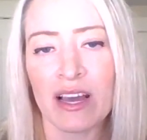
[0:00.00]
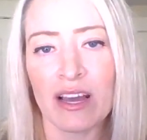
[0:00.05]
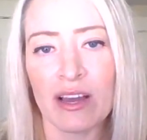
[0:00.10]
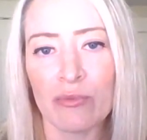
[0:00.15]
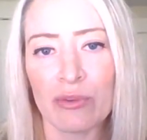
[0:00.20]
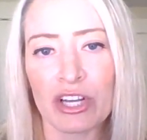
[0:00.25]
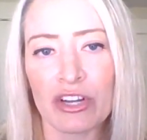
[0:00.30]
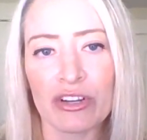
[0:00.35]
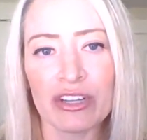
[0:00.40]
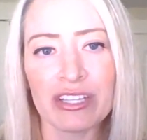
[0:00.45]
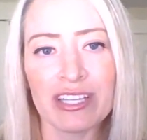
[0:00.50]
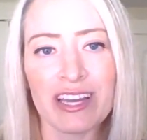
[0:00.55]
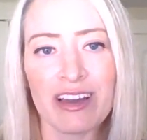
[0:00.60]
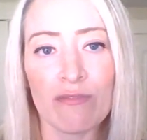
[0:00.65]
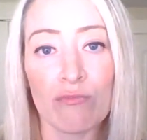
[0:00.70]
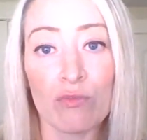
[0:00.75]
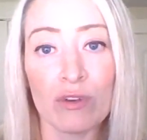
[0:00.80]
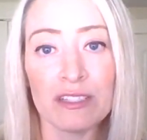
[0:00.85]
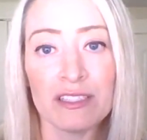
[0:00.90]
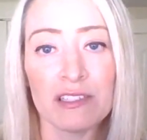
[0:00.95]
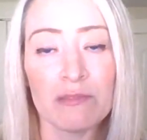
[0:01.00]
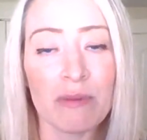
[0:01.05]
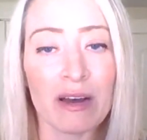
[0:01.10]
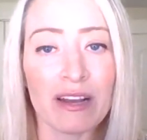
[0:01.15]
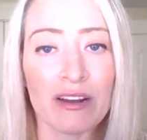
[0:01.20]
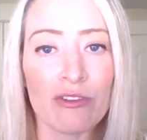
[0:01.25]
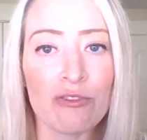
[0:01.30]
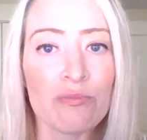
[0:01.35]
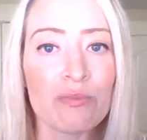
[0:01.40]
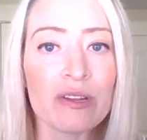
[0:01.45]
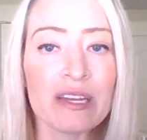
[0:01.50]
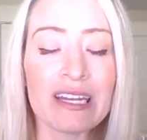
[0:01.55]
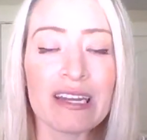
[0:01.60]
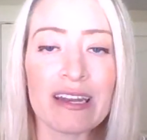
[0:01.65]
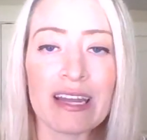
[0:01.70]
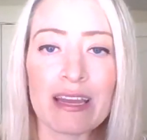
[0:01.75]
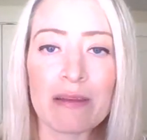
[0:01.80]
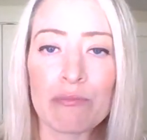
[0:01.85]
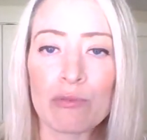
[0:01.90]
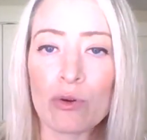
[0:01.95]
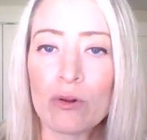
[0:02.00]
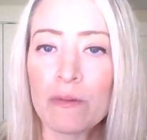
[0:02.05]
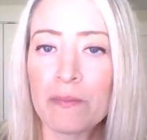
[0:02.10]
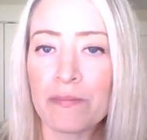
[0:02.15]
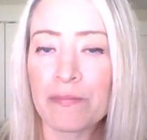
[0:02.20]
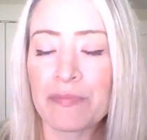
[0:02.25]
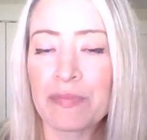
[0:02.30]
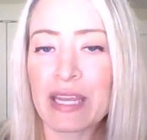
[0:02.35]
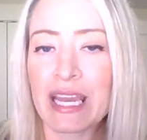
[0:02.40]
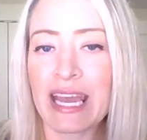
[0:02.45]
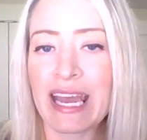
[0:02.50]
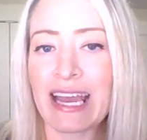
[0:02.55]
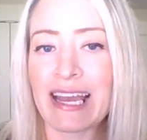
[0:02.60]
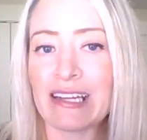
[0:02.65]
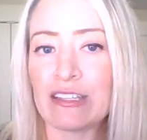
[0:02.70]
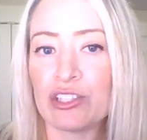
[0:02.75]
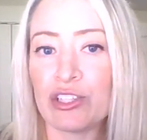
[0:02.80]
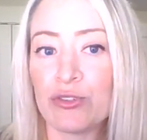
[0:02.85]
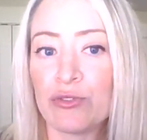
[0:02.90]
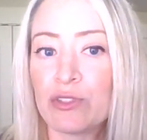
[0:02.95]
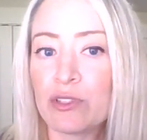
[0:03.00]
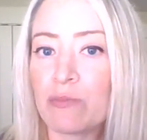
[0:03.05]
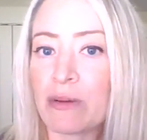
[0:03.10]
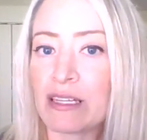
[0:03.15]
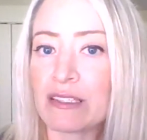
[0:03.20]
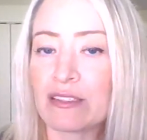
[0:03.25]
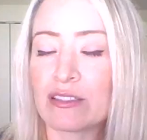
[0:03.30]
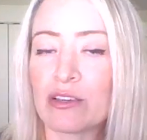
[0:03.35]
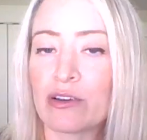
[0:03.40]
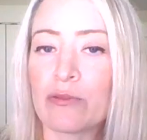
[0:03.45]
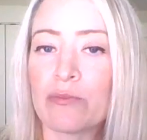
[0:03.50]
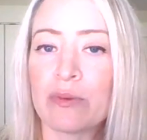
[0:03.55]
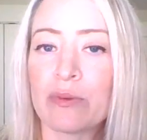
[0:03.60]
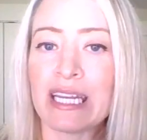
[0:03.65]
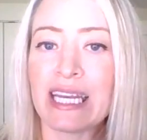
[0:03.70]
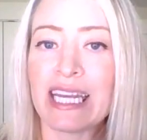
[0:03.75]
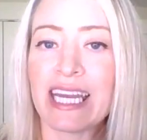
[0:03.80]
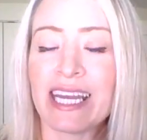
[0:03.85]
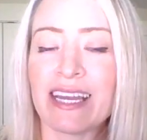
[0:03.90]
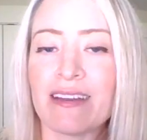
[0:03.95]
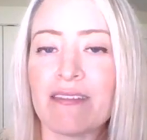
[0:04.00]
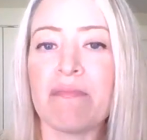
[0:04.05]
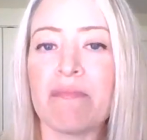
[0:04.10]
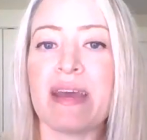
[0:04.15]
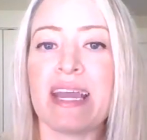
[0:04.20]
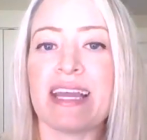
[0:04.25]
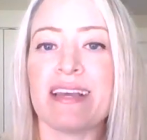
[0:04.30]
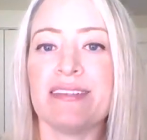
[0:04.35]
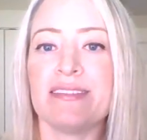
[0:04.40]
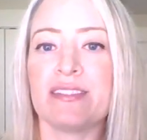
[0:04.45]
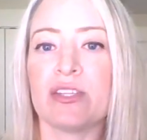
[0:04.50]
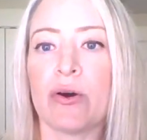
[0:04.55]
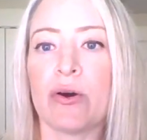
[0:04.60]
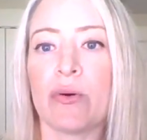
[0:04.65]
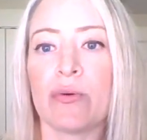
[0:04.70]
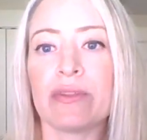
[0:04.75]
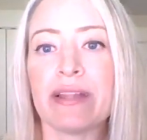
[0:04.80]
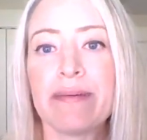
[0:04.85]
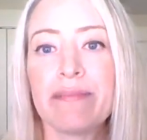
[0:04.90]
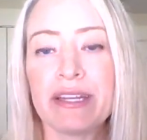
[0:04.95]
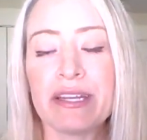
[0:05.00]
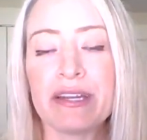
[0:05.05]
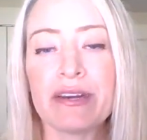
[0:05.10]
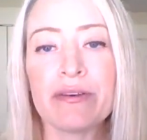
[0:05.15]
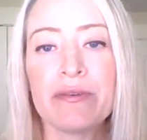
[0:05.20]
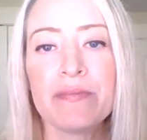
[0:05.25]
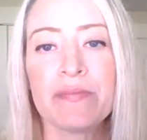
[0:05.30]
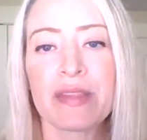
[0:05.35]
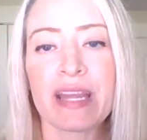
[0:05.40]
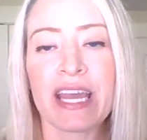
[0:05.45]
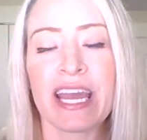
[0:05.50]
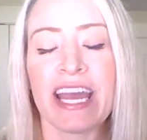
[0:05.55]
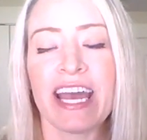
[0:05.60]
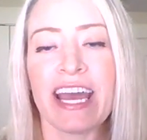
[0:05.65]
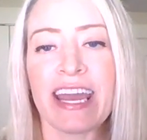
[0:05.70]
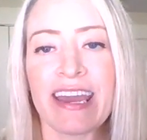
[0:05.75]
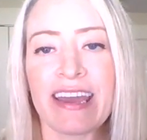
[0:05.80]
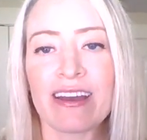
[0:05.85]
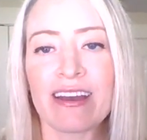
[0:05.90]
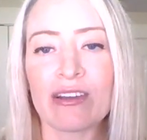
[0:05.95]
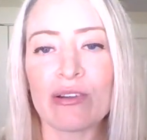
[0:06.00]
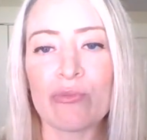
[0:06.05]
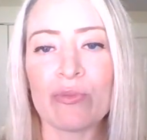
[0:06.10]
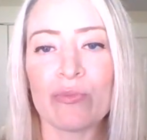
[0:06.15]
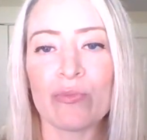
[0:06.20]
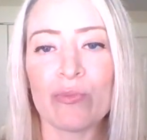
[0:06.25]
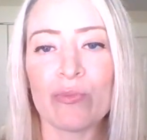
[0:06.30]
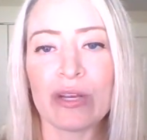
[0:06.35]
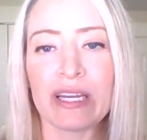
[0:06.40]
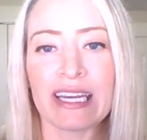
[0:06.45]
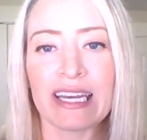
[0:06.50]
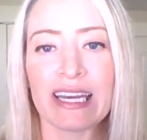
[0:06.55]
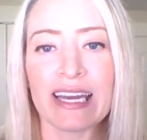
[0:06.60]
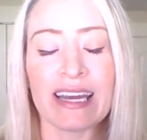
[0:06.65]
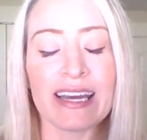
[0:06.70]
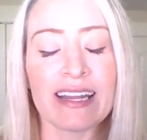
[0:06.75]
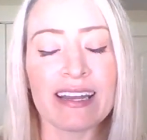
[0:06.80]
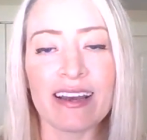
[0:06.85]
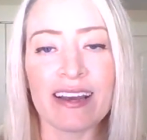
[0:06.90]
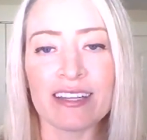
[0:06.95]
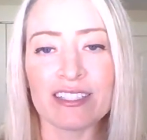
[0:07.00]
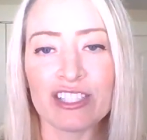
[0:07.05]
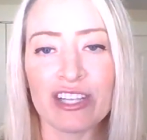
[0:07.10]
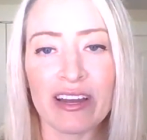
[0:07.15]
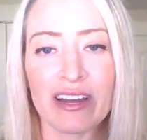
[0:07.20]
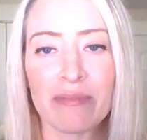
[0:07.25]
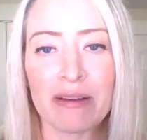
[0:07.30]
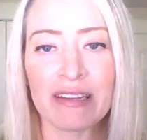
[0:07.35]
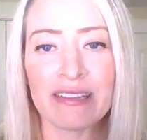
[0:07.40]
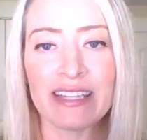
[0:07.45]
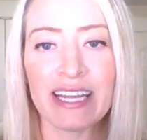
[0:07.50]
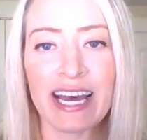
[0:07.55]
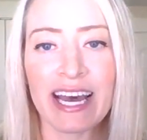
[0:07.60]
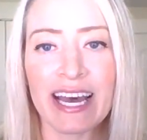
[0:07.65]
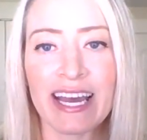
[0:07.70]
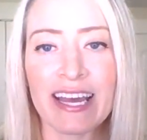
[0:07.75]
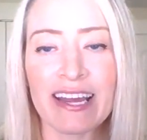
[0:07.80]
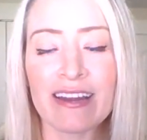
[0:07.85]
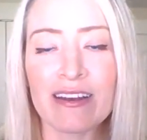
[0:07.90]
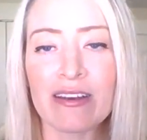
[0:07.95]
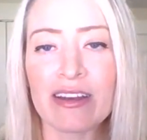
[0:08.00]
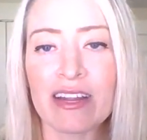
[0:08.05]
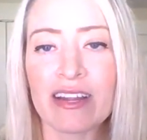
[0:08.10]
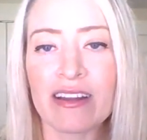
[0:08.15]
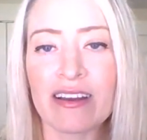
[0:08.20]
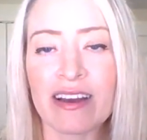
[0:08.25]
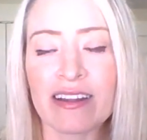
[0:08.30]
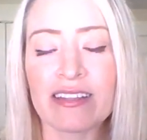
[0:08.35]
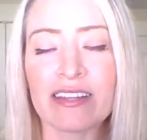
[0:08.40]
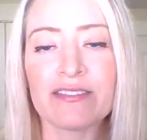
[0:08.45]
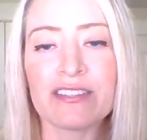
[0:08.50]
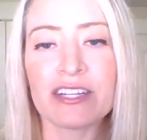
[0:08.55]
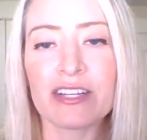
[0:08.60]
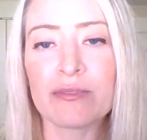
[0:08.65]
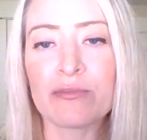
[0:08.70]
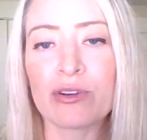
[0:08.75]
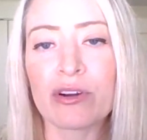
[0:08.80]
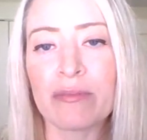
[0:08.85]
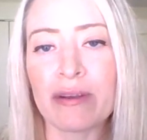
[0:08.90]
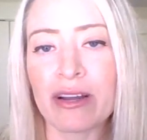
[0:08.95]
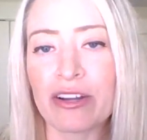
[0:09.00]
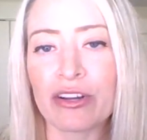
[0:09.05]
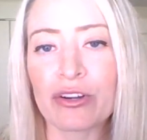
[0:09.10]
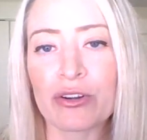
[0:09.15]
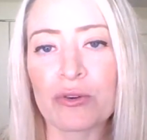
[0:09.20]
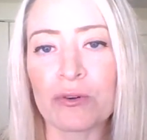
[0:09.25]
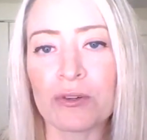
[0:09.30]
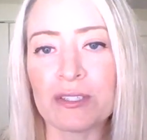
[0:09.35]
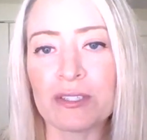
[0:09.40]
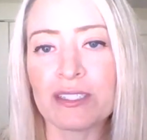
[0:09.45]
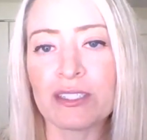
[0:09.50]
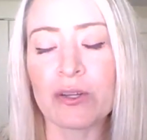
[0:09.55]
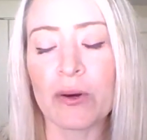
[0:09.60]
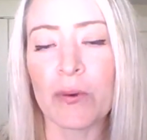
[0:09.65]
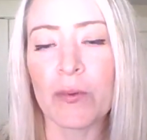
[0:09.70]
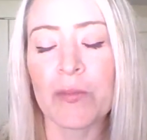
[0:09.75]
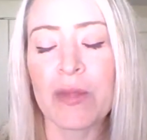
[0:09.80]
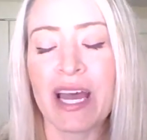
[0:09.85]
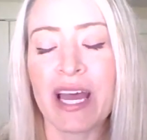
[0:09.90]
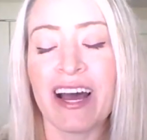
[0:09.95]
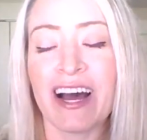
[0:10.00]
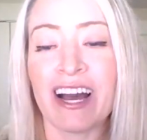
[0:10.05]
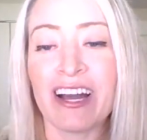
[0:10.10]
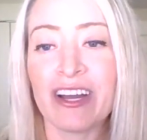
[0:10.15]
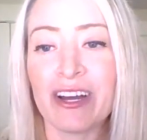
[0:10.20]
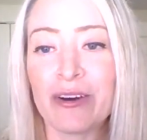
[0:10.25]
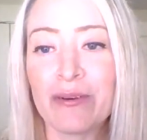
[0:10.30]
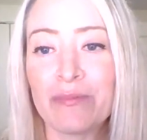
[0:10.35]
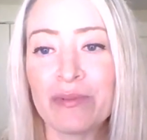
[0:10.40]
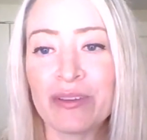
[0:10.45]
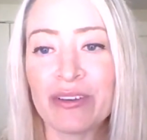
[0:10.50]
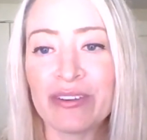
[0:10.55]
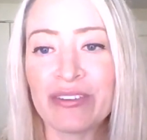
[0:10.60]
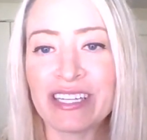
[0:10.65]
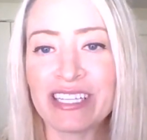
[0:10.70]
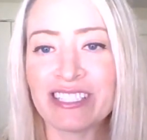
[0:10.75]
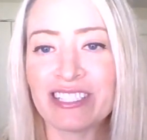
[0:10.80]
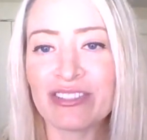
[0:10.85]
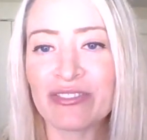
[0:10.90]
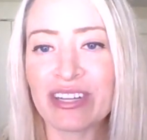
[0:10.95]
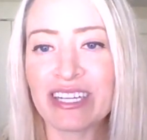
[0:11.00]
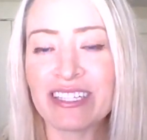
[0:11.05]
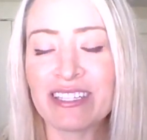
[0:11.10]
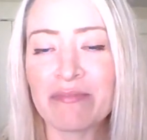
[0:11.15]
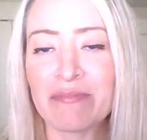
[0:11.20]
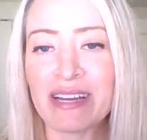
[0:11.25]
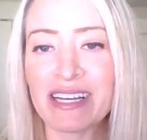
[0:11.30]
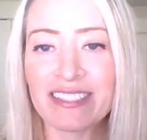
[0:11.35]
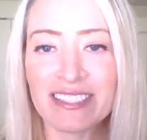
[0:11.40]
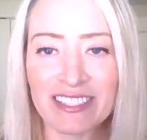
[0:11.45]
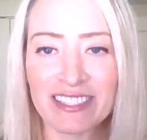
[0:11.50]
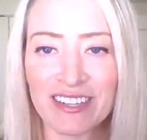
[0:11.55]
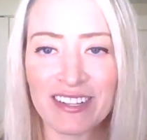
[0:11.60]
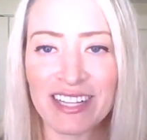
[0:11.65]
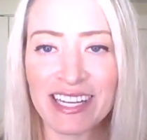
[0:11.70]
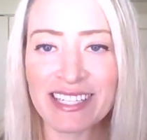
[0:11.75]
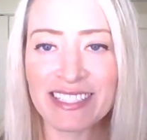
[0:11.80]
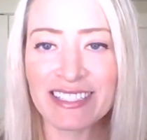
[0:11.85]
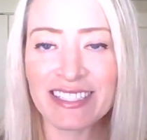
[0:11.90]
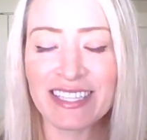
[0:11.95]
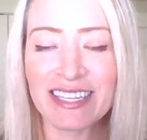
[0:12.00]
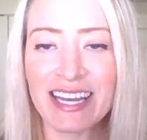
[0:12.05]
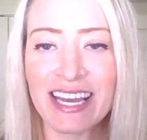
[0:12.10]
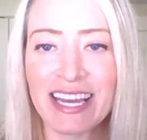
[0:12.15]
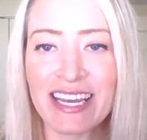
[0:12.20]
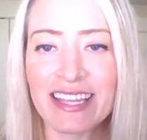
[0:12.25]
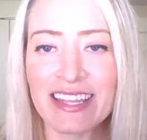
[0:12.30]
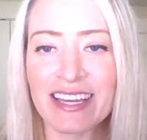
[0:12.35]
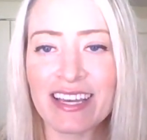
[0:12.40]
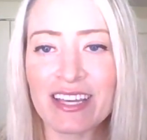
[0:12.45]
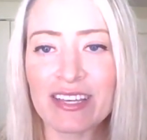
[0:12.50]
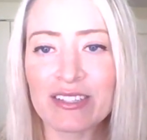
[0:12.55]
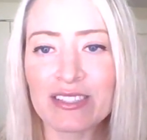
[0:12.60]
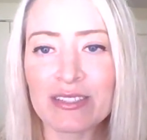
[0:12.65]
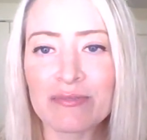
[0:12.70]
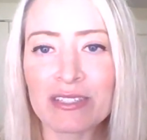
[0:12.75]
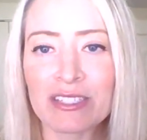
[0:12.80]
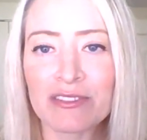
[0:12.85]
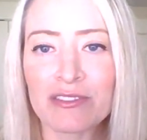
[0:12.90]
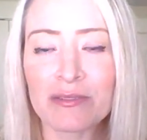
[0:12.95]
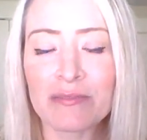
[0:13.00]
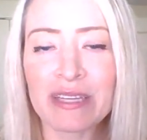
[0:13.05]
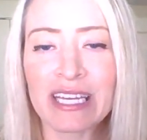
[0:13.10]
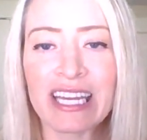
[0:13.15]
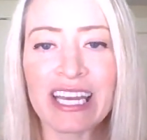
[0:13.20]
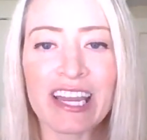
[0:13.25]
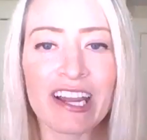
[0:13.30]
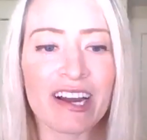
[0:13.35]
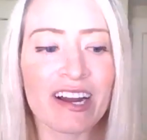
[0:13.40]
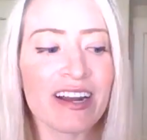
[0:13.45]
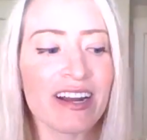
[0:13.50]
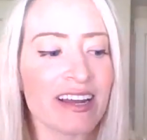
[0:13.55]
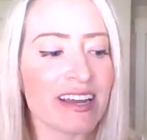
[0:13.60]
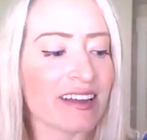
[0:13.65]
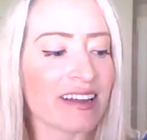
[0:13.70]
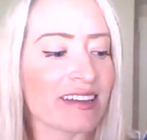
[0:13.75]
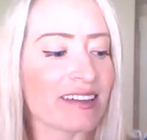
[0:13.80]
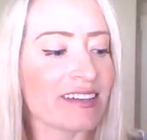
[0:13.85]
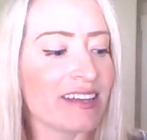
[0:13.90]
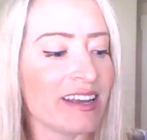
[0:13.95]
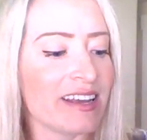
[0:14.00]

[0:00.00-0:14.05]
We currently have 1 spot open in April and 2 spots open in May. So let me know and we can chat about that. And I'd love to hear more about your goals. So I hope you enjoyed the masterclass today. Thank you so much for being here, and